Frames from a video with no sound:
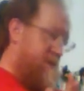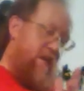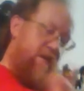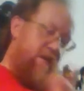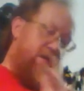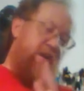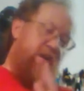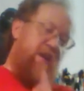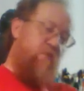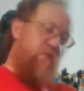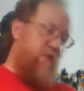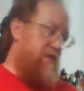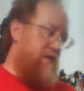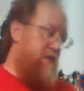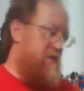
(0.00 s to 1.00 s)
The other thing he
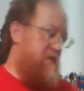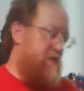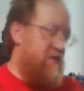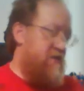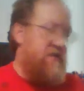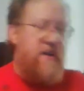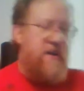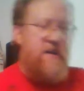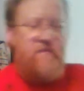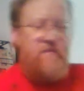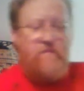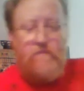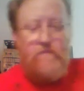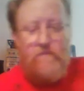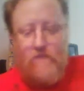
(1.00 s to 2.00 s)
wanted us to say
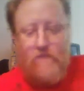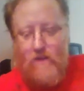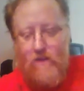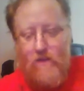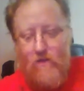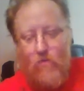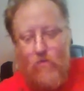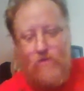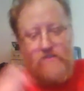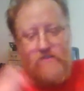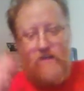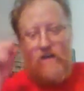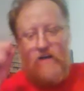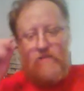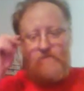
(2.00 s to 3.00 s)

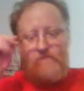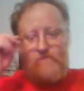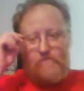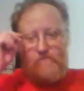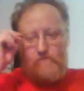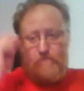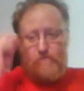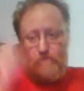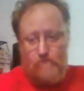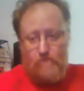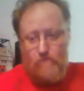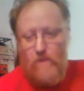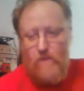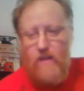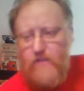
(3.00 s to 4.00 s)
was
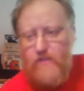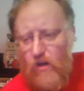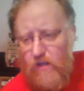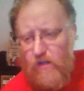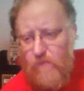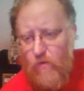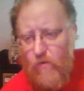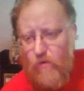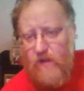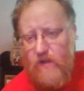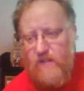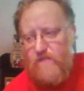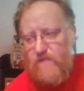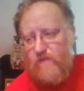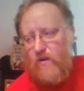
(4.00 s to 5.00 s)
he talked about where
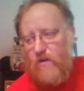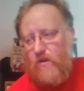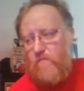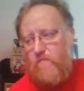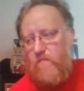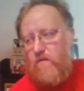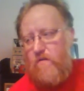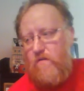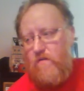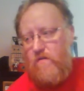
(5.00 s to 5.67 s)
he's from